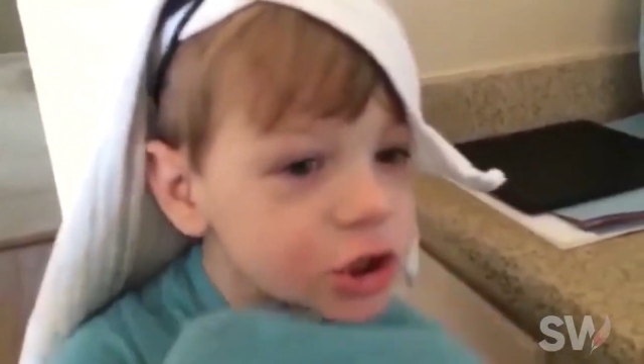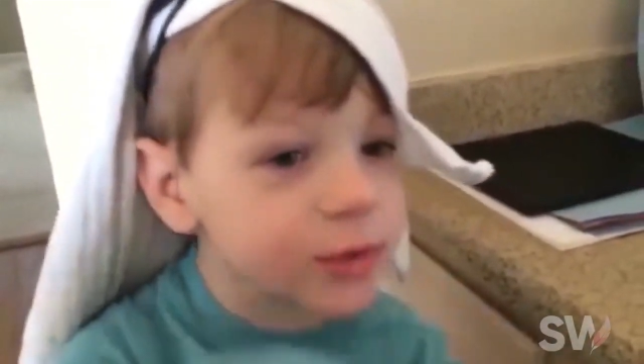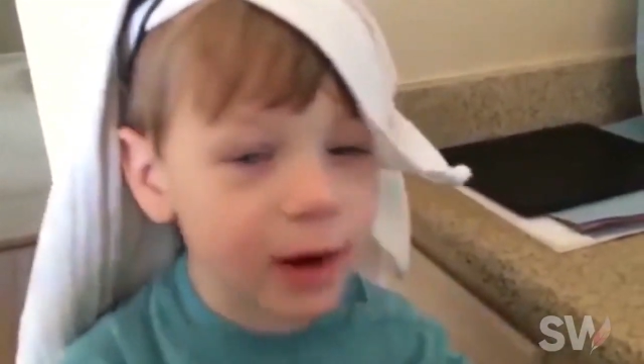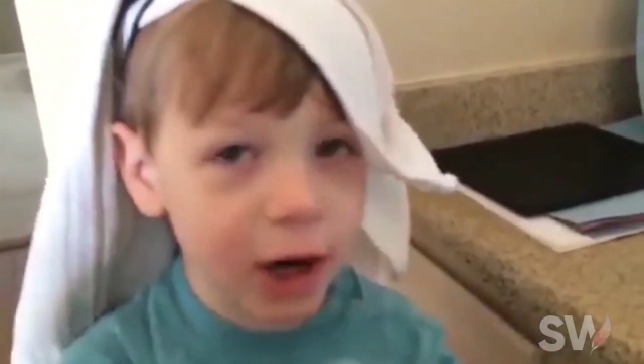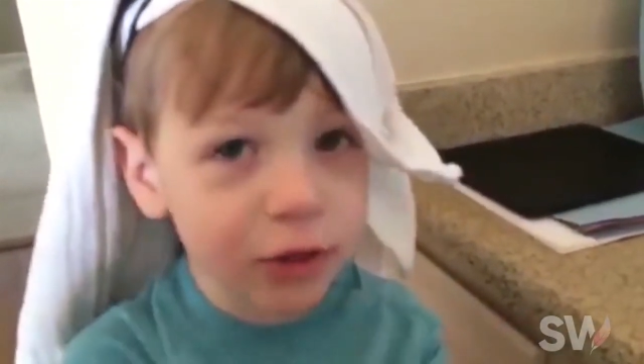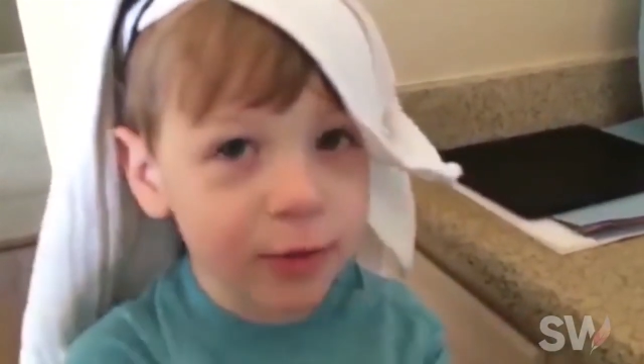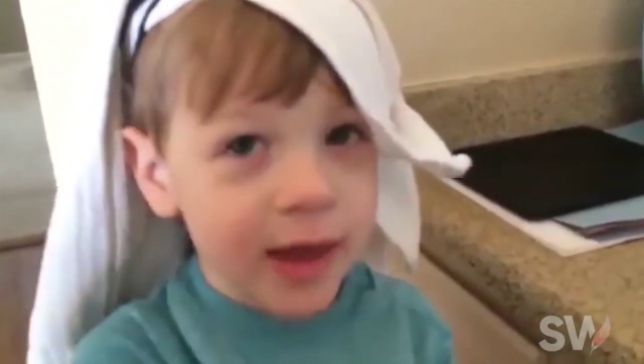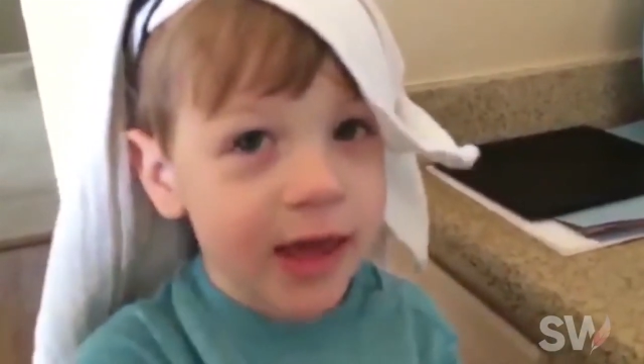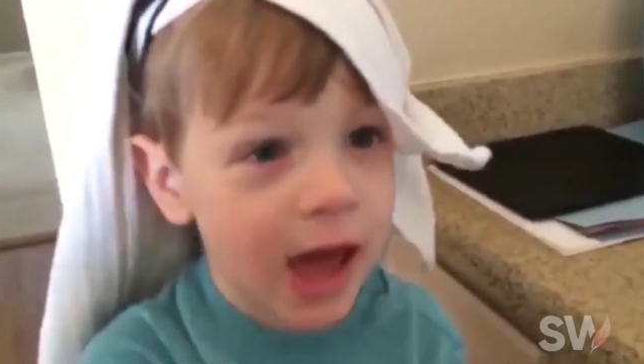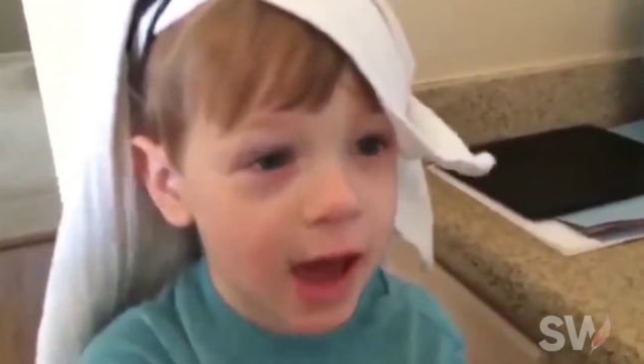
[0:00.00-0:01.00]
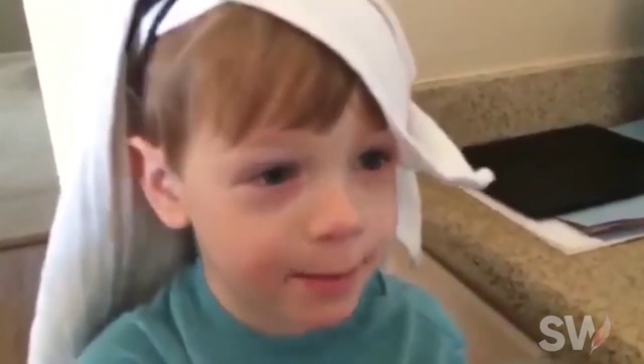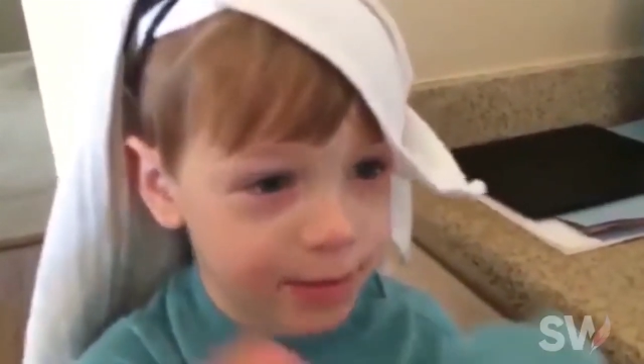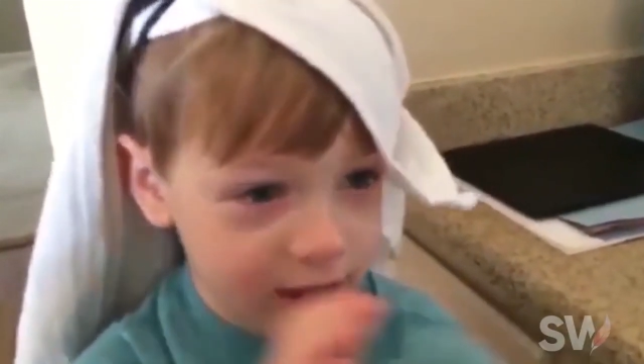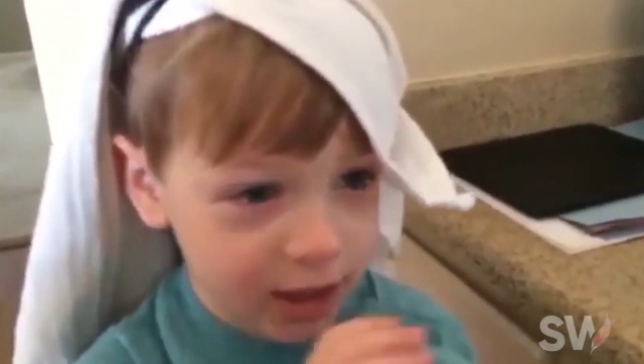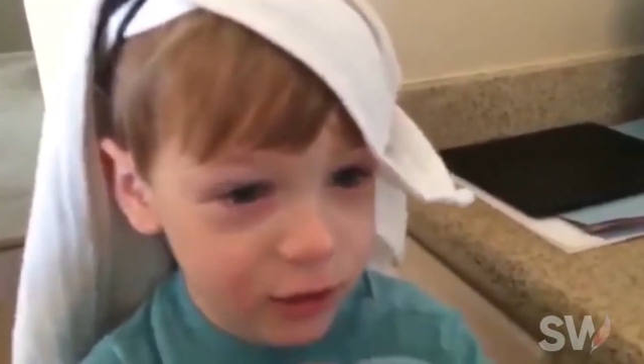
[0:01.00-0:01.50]
She buys my
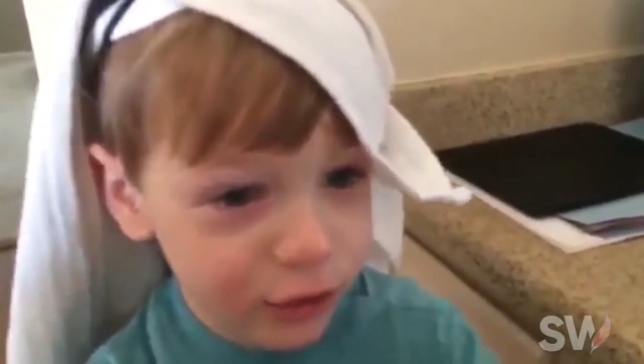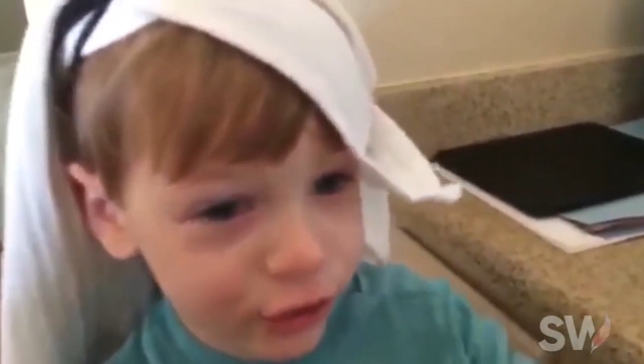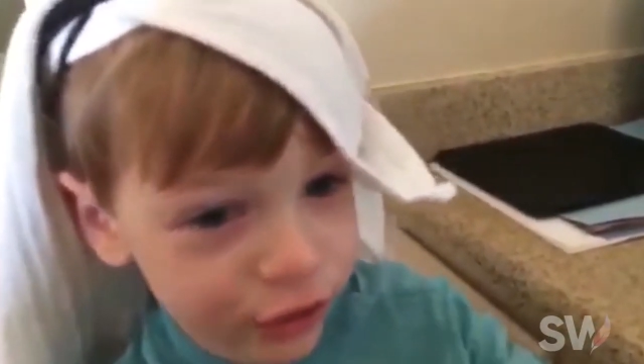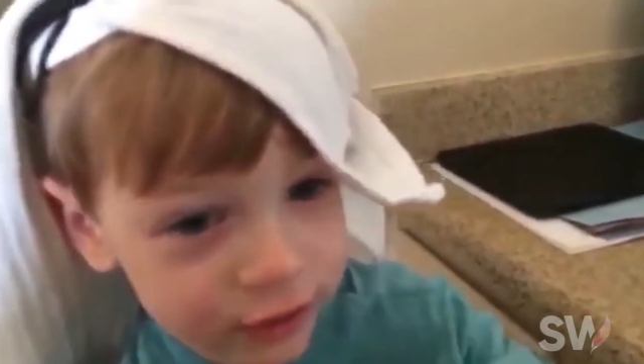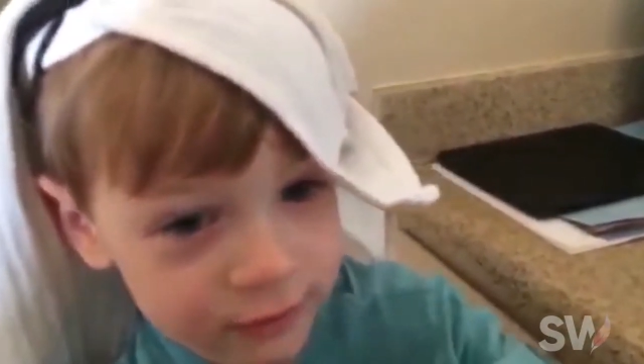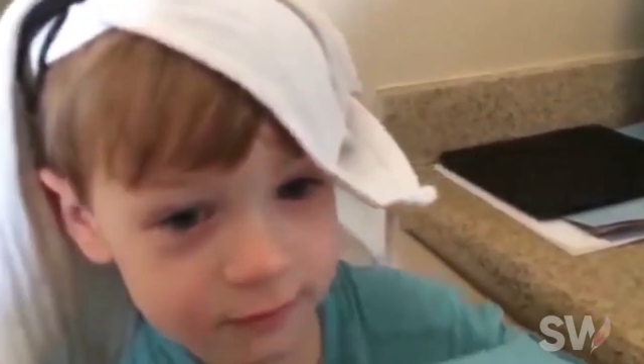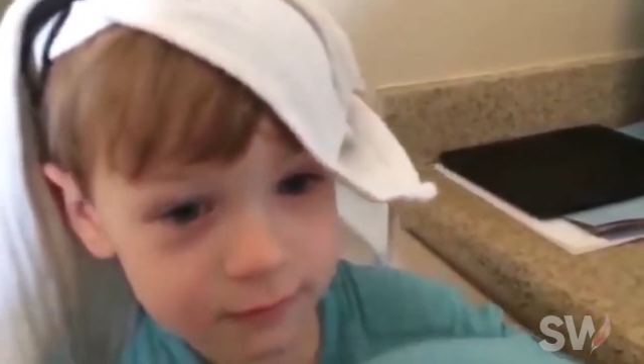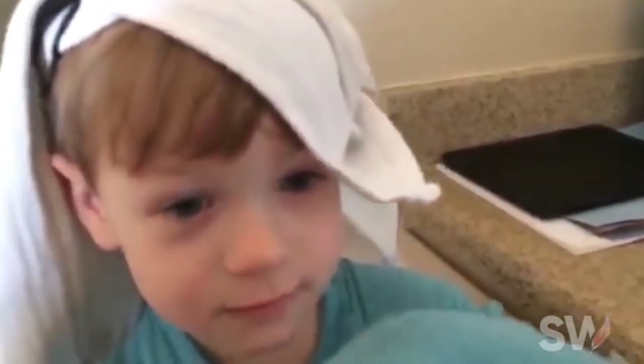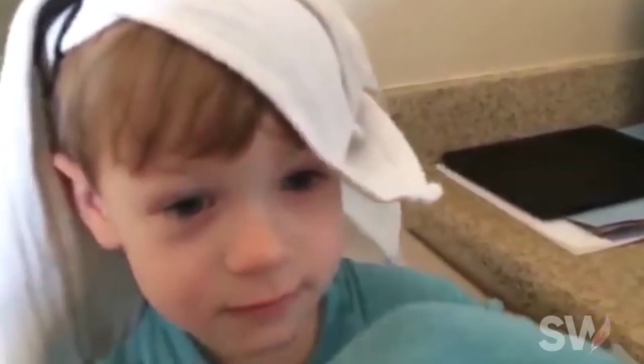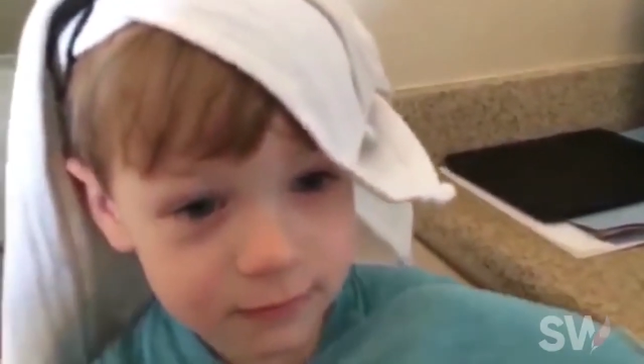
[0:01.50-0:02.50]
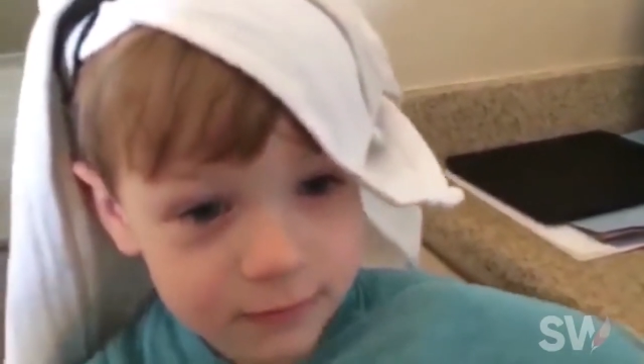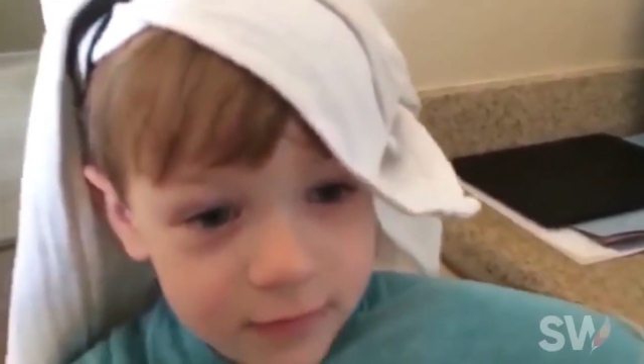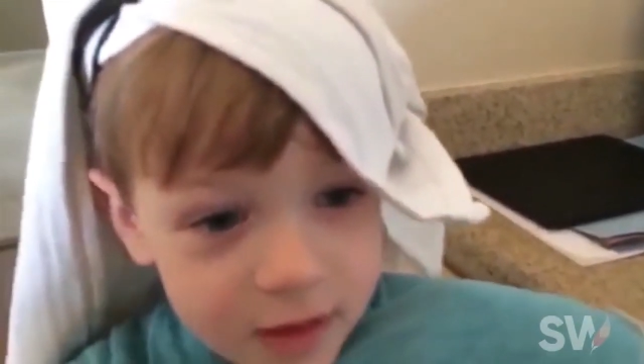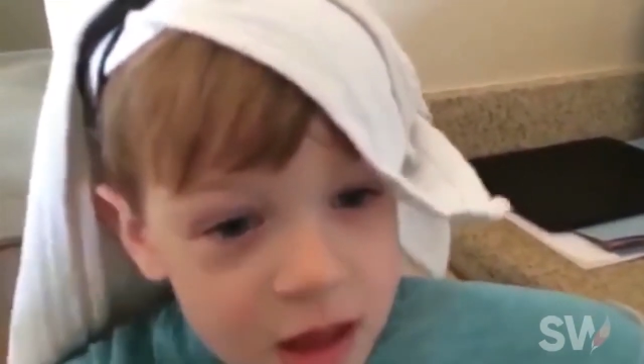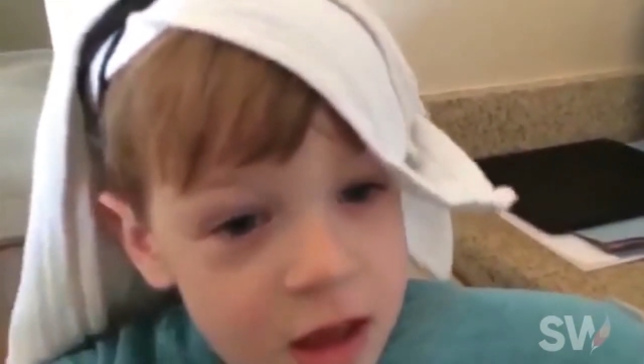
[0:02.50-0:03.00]
headbands. Uh huh.
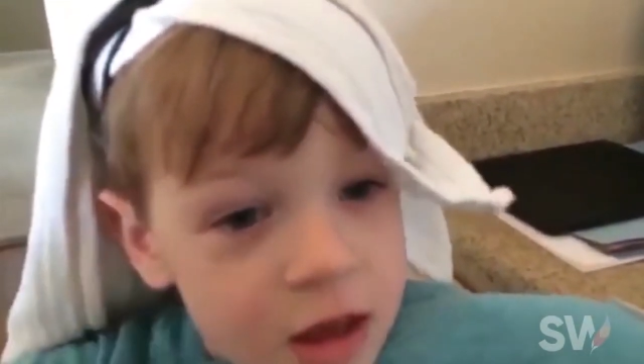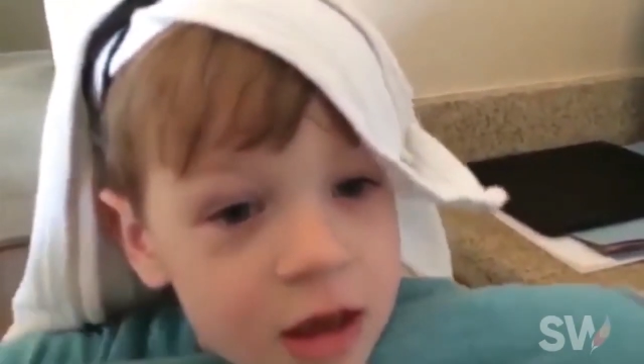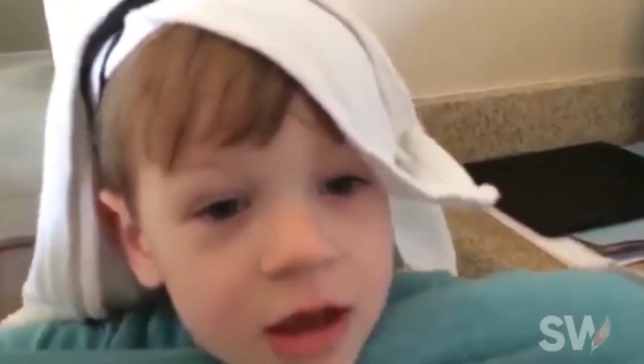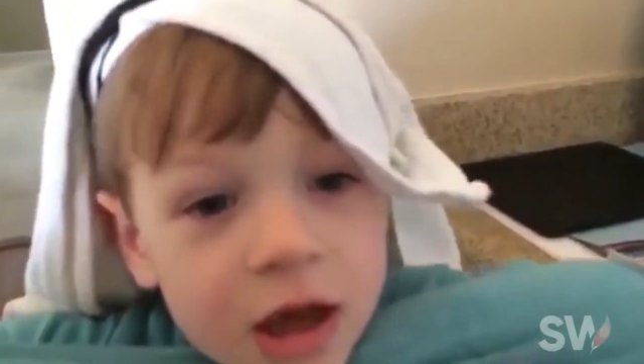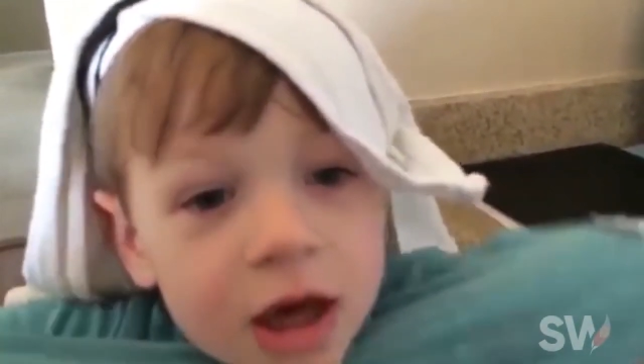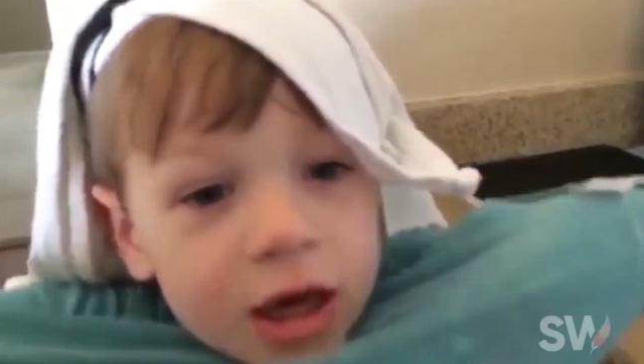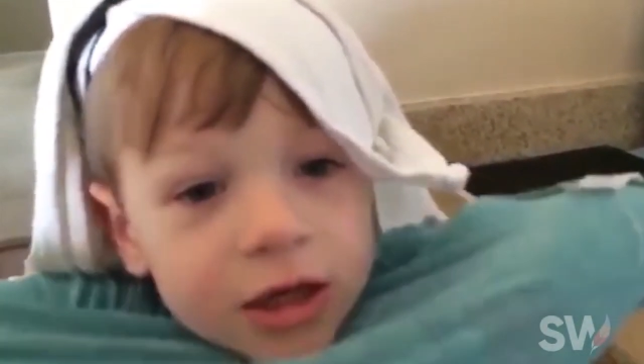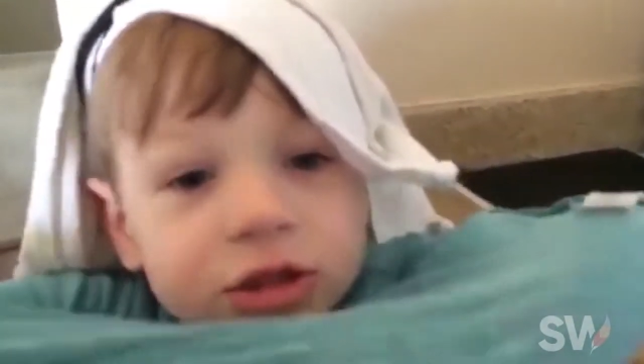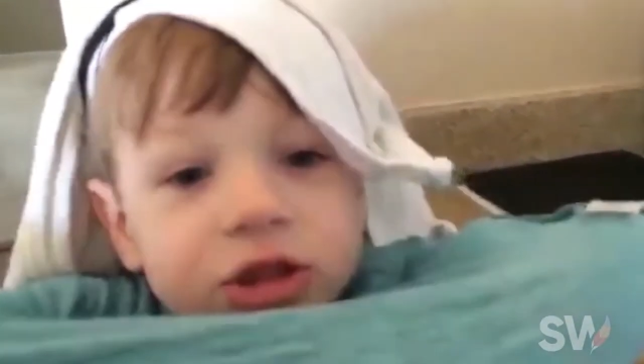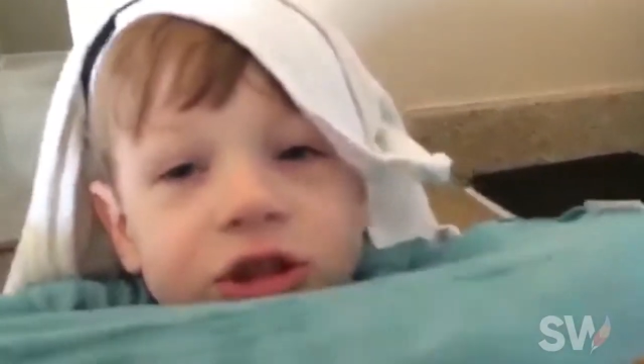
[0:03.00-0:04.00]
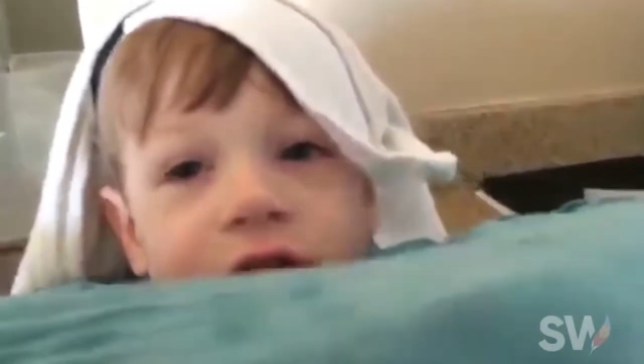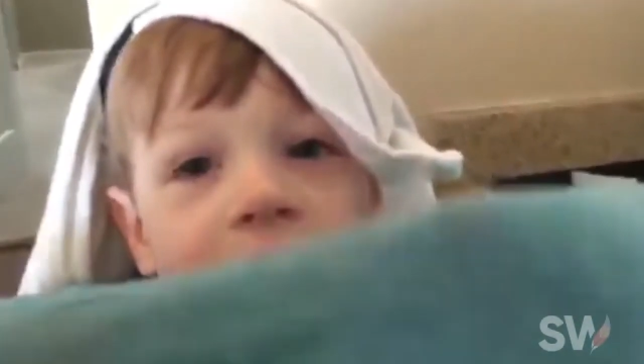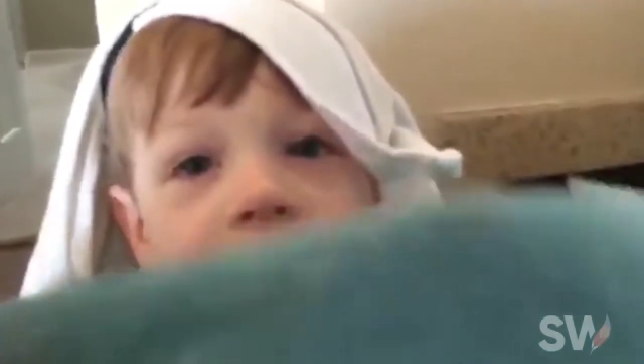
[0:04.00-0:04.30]
And